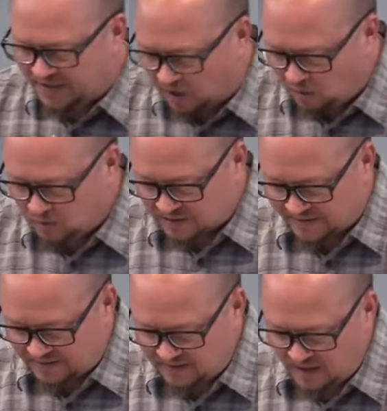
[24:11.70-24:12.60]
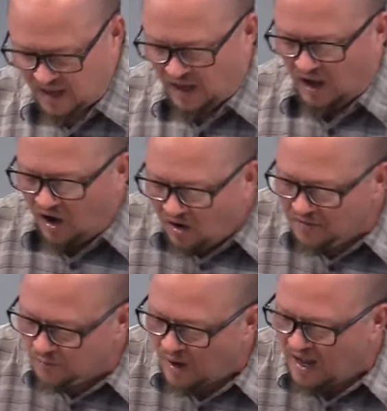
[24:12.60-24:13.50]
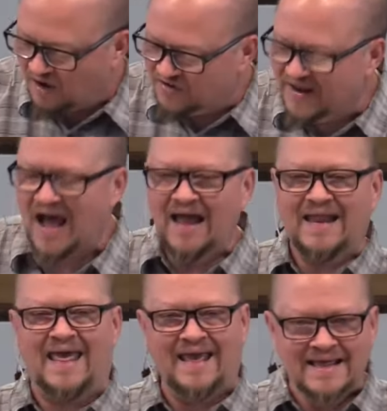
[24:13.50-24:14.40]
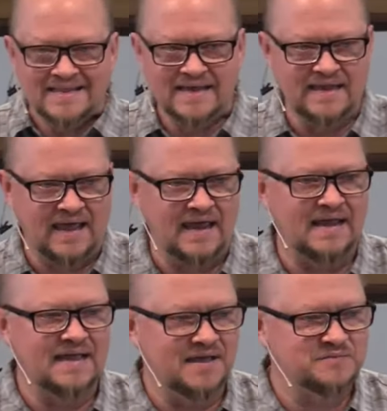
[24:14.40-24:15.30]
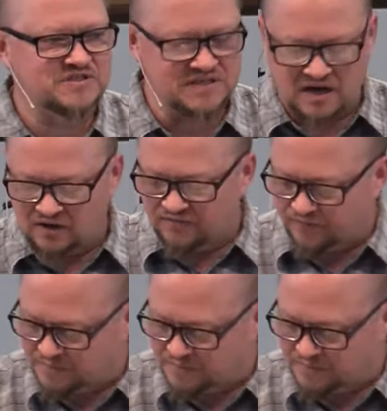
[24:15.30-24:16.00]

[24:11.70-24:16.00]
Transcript: holy, all the while not alienating himself from